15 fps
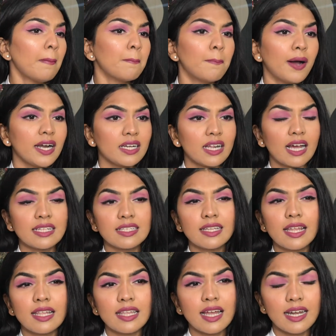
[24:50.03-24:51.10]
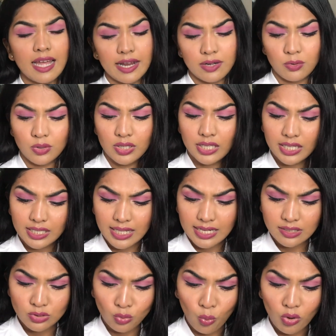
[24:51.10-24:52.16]
But other than that, I don't think
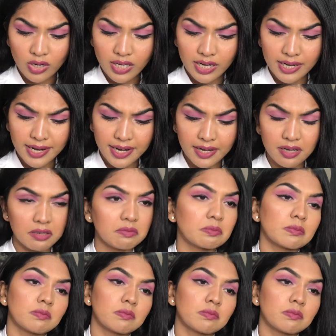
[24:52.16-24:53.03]
they're so great.